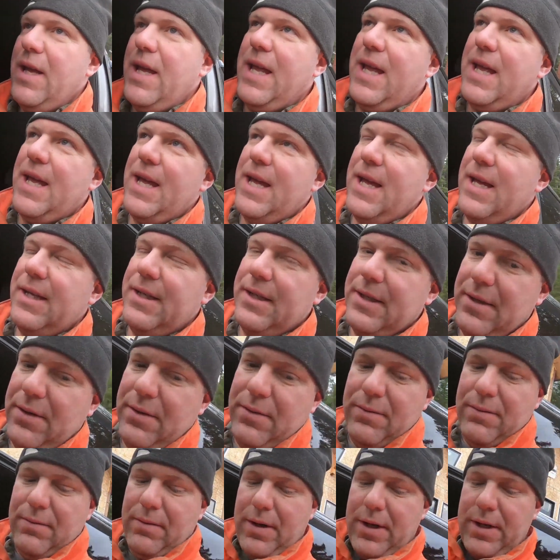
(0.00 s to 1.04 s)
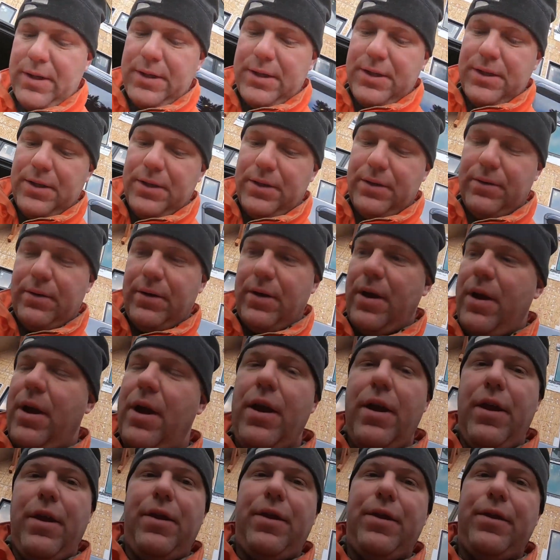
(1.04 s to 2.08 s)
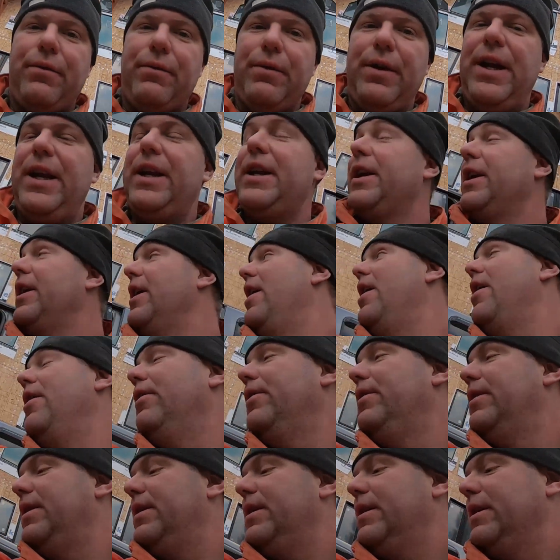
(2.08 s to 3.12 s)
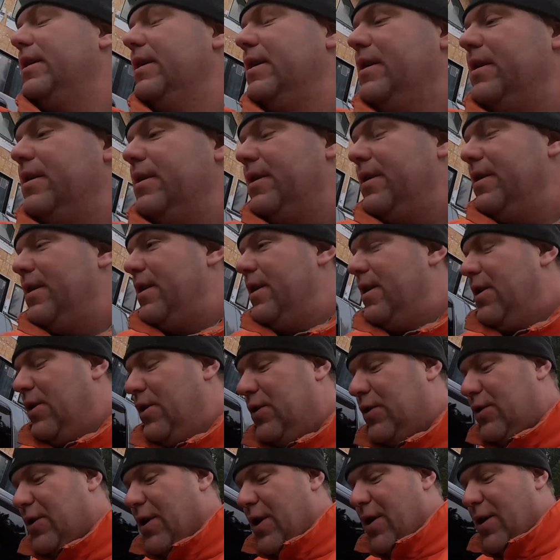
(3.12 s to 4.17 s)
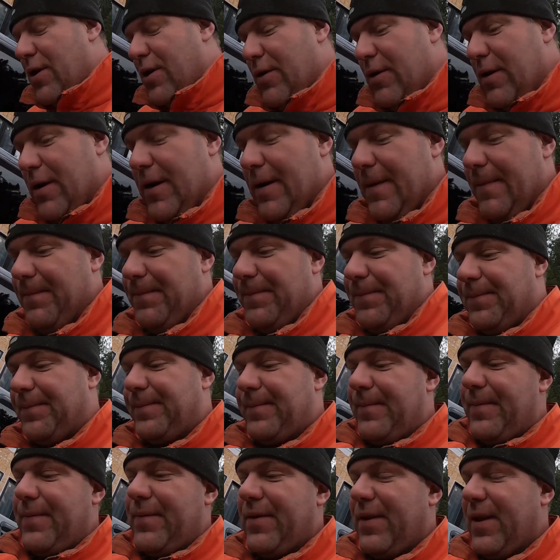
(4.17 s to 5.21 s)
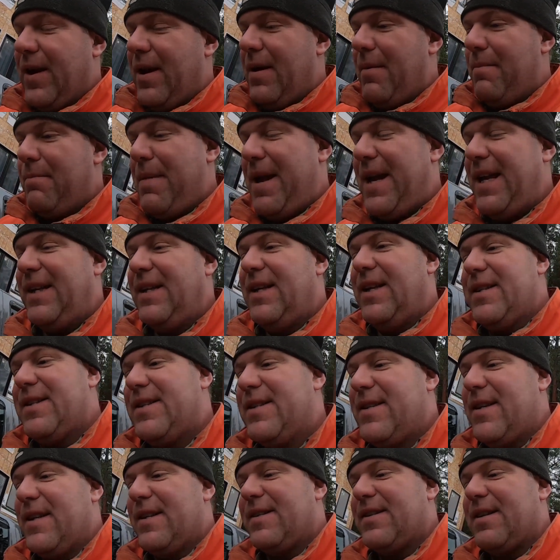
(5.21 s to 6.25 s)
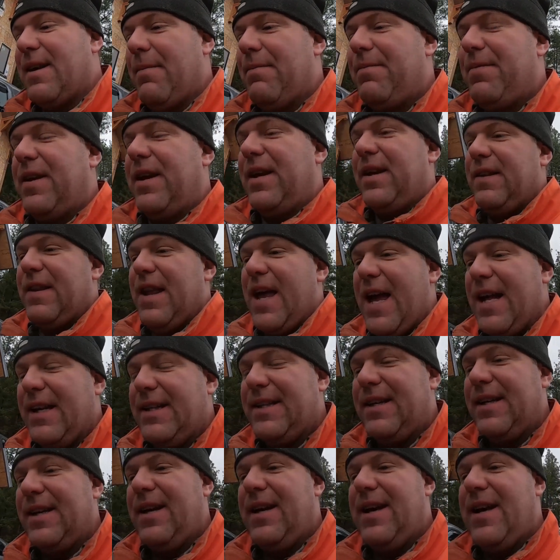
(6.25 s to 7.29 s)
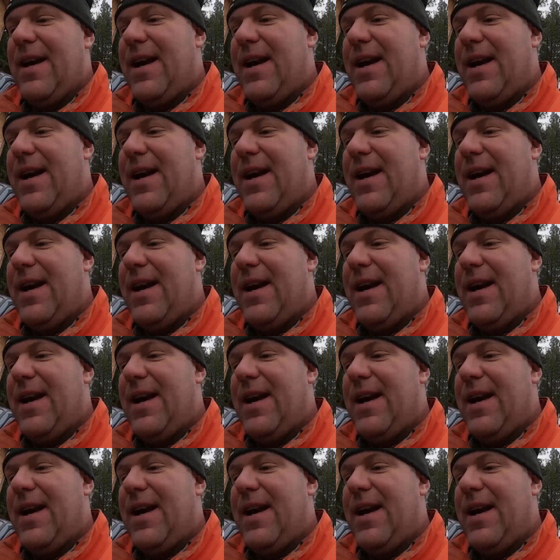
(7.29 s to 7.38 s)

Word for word: and one, two, three to go. So Maintenance is something that